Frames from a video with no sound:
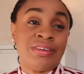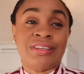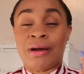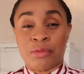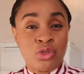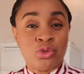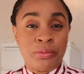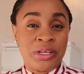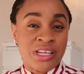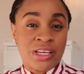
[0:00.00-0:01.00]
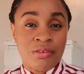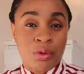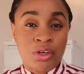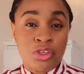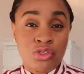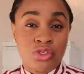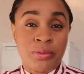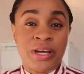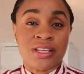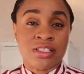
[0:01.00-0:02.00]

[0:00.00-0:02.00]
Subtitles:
Yeah, I'm gonna do a better giveaway on YouTube, guys.